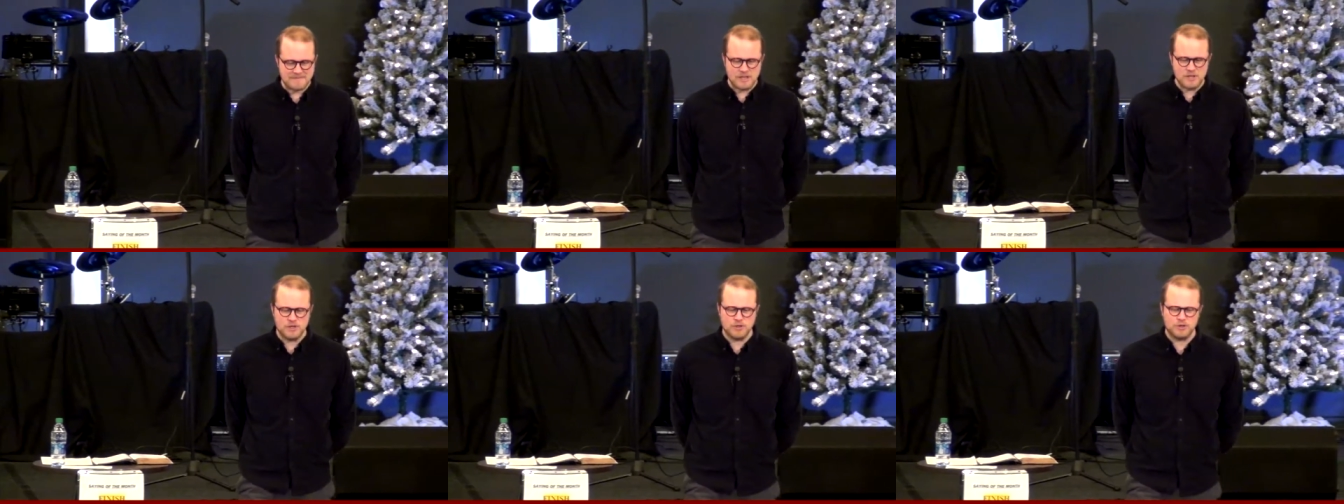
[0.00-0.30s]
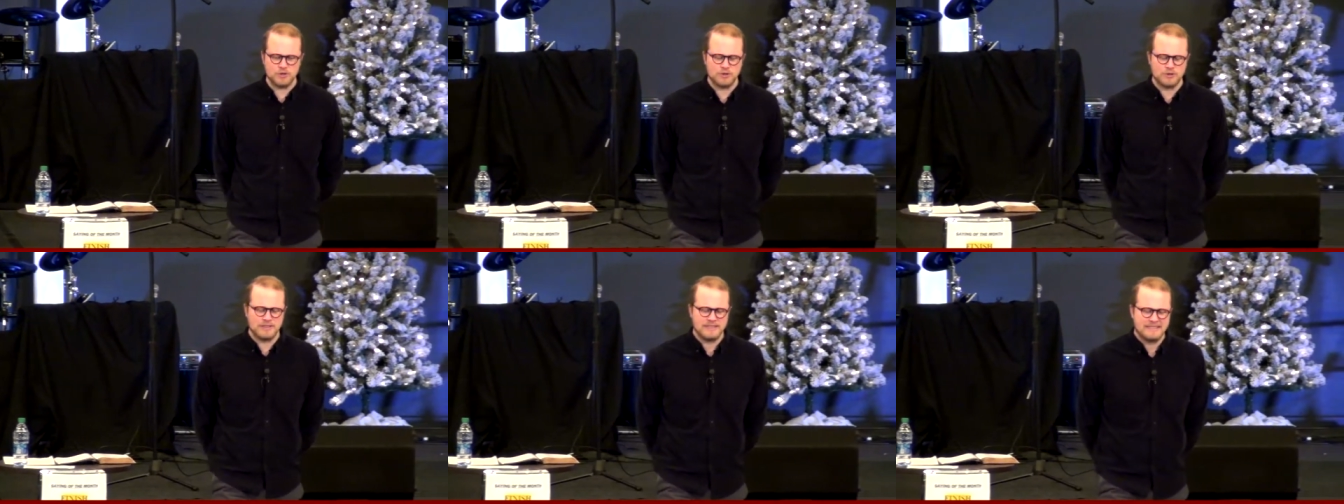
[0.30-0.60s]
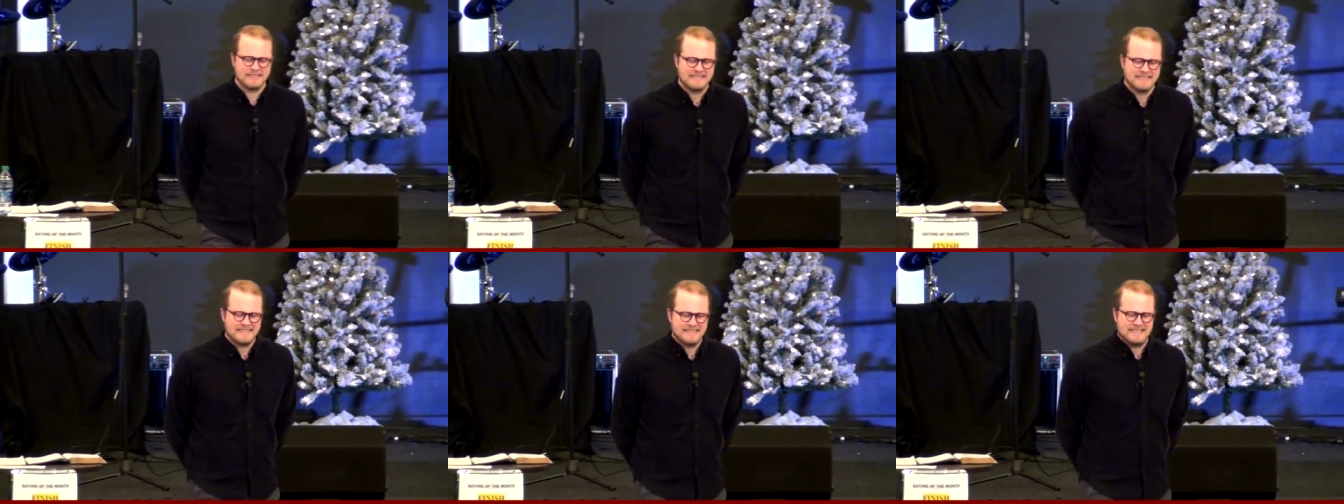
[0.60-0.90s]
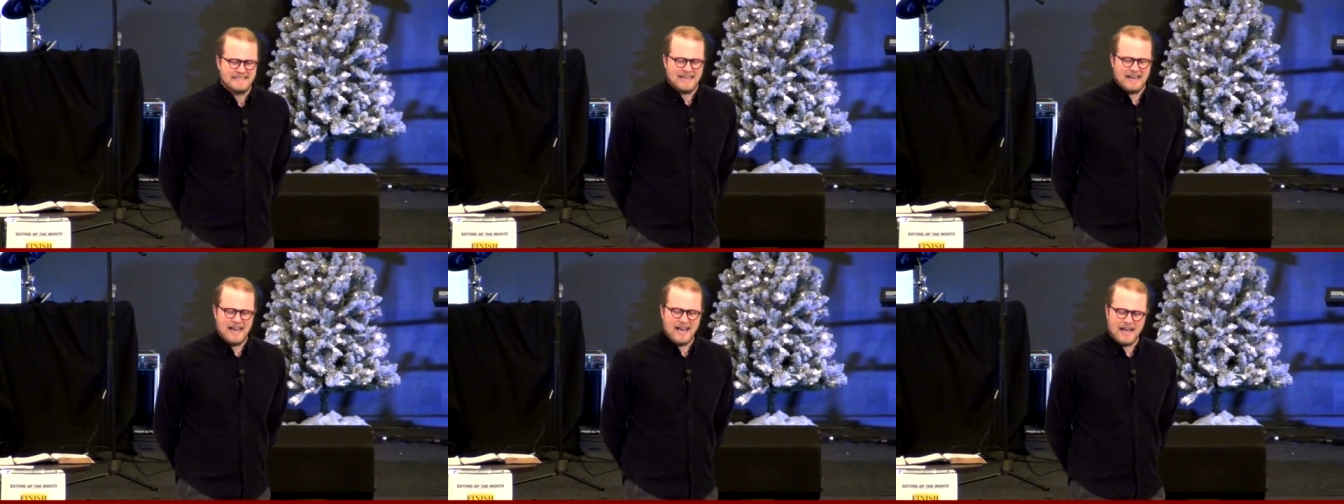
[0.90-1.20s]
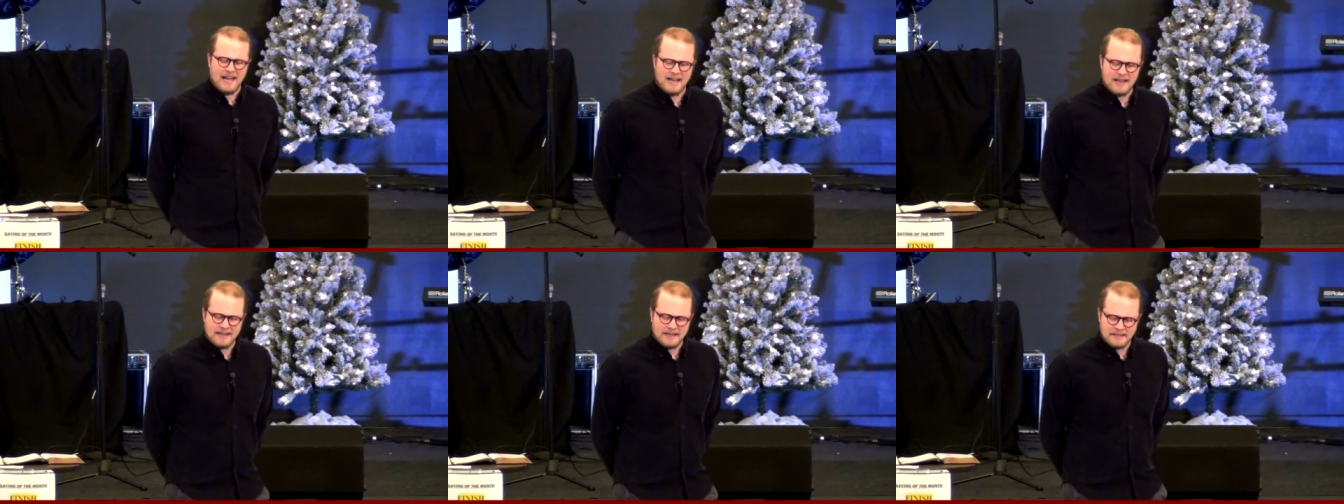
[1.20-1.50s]
who
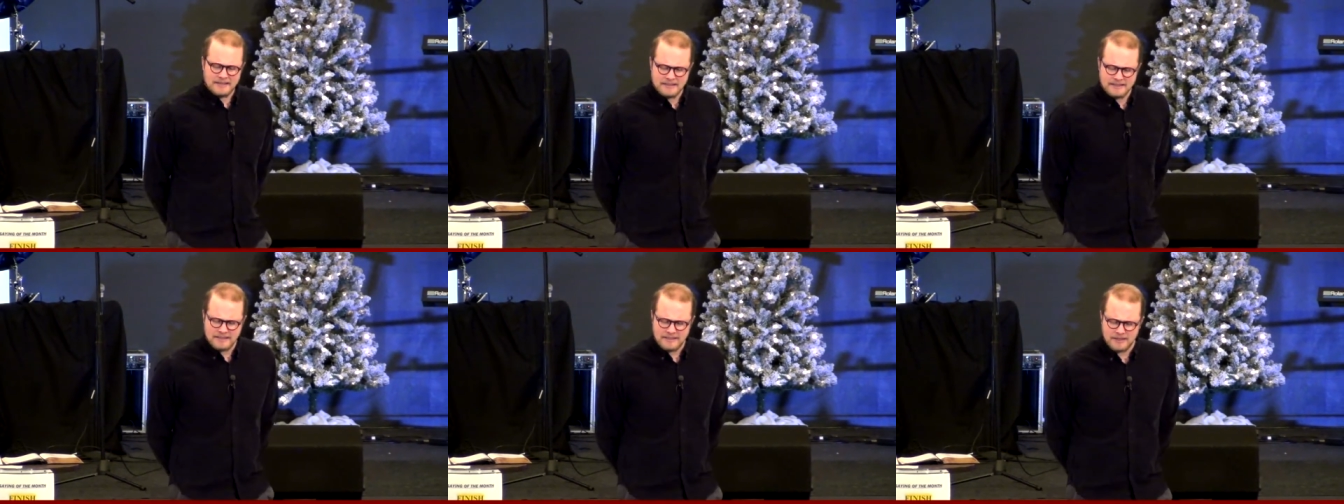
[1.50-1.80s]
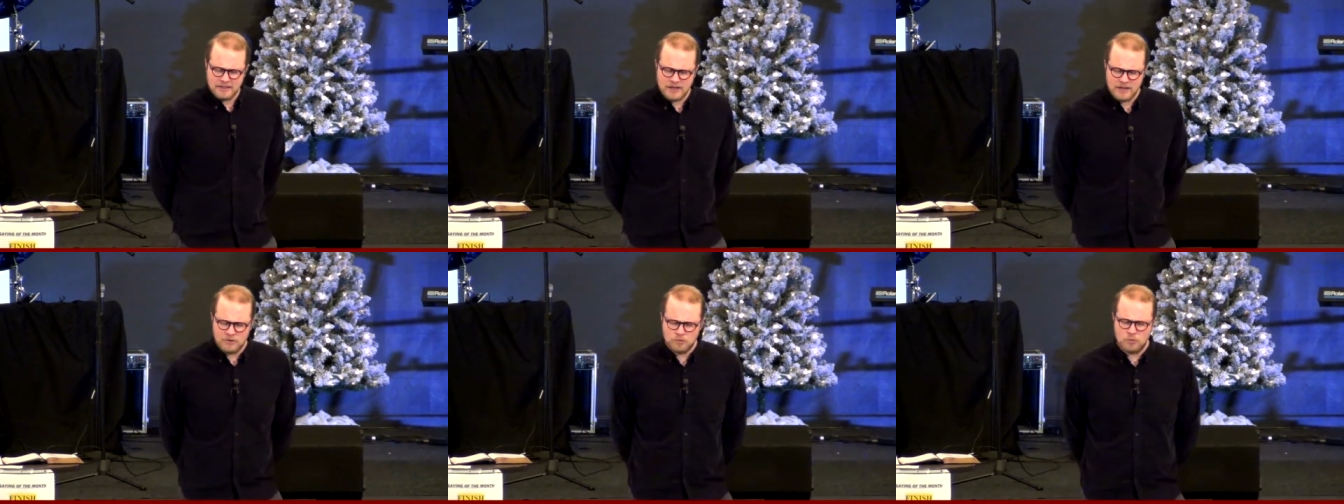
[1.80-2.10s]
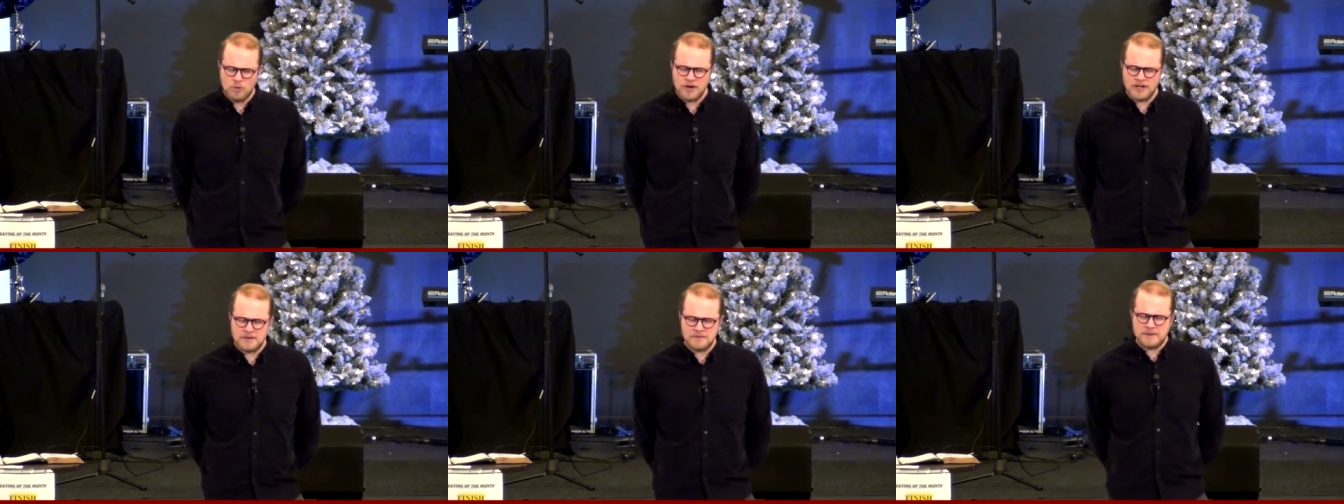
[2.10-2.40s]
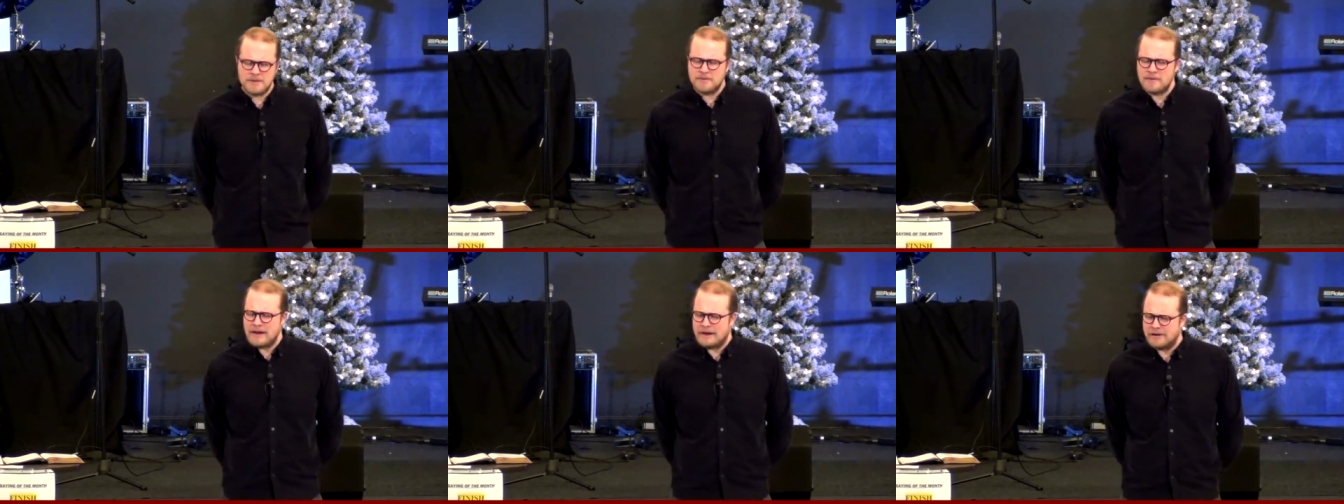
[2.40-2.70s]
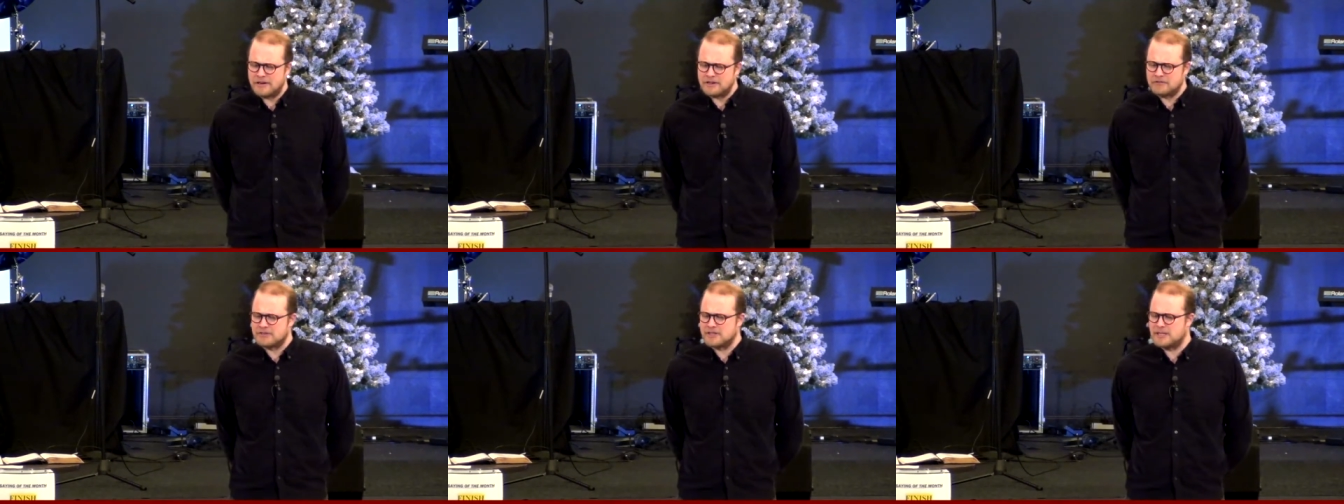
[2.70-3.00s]
uh, wanted to be
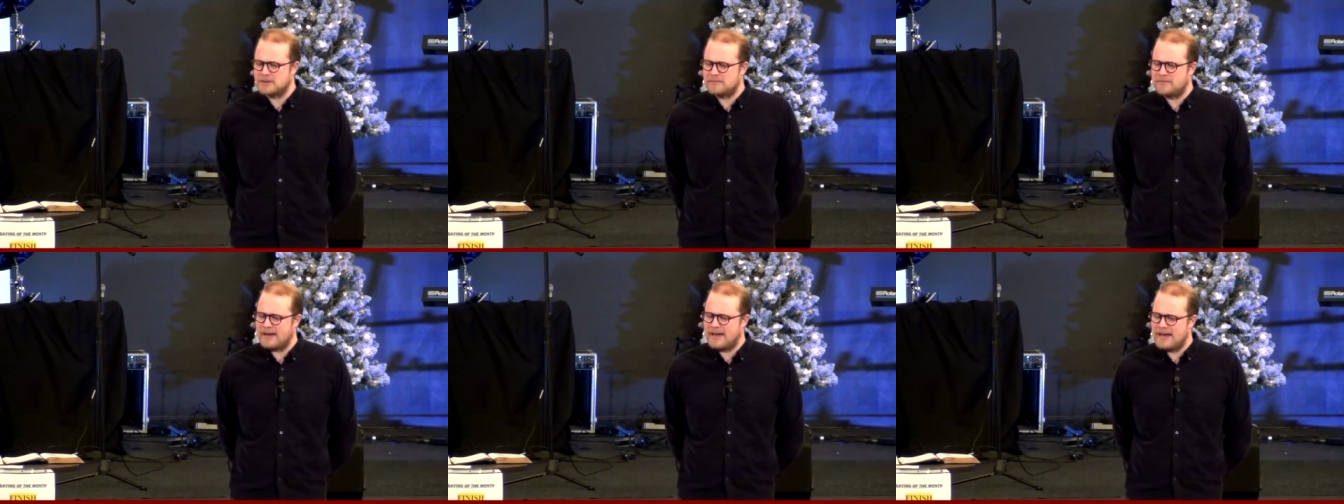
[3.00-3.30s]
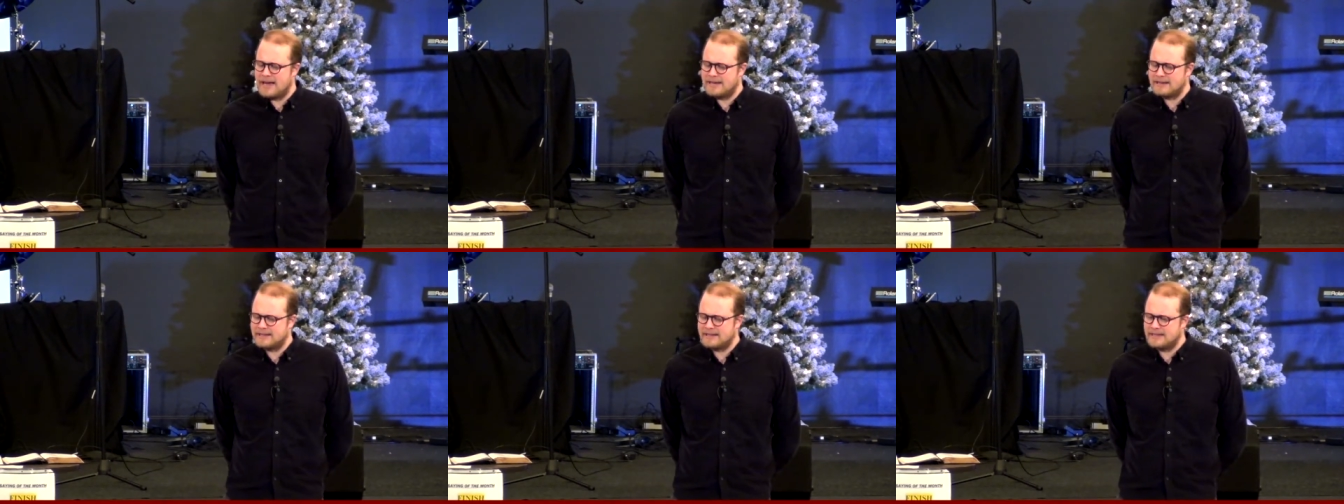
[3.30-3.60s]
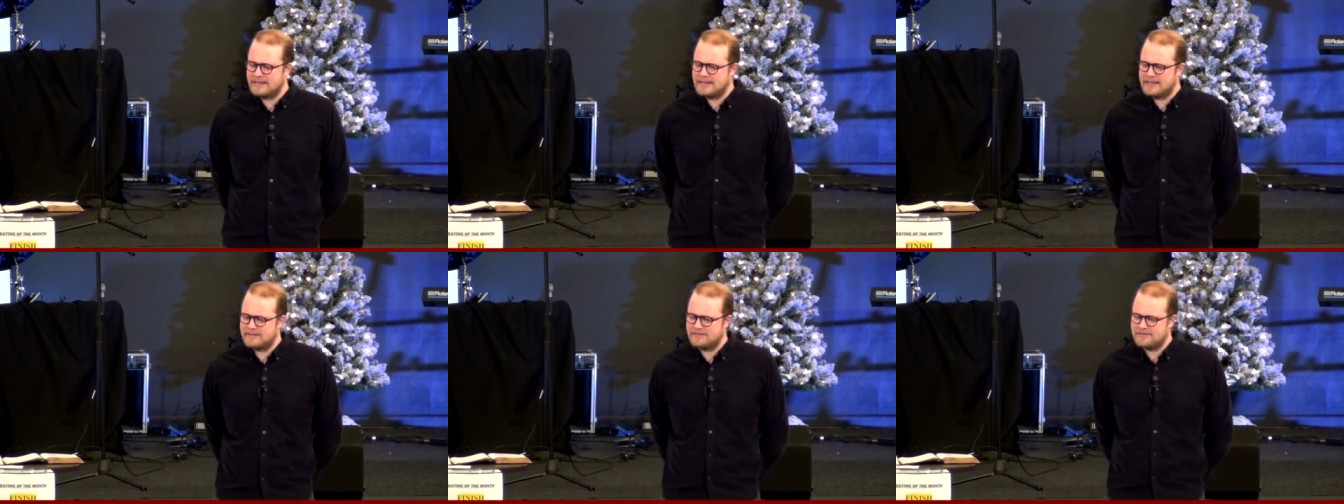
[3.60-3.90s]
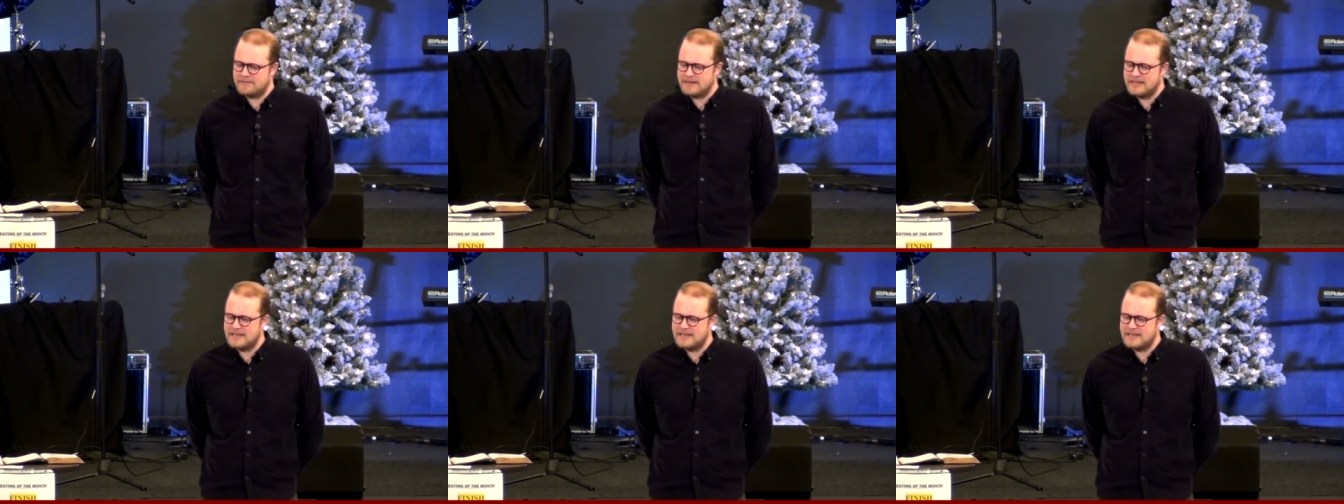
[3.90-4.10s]
married really bad, and he,